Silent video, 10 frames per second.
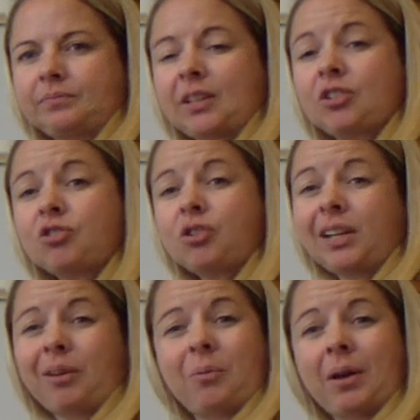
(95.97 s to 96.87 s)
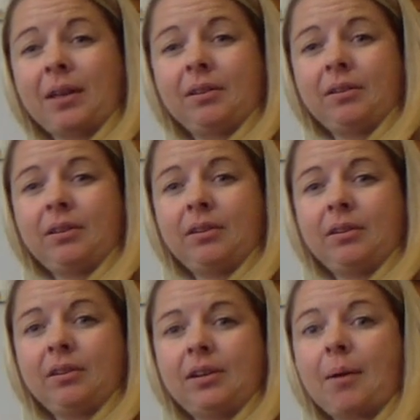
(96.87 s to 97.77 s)
that's tricky. What
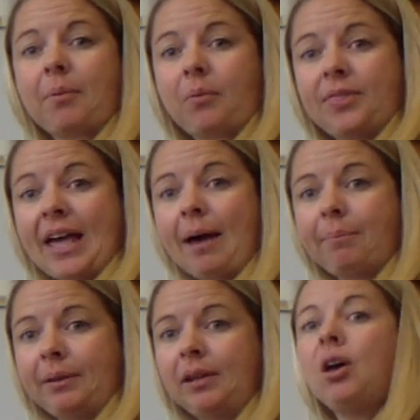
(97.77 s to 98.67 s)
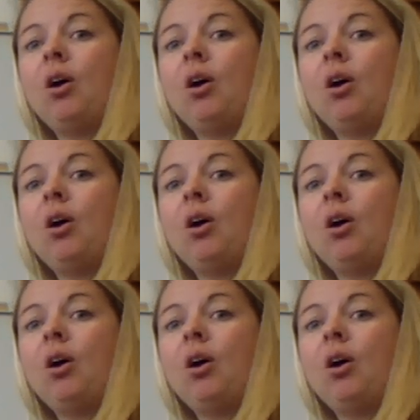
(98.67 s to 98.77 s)
number would that be?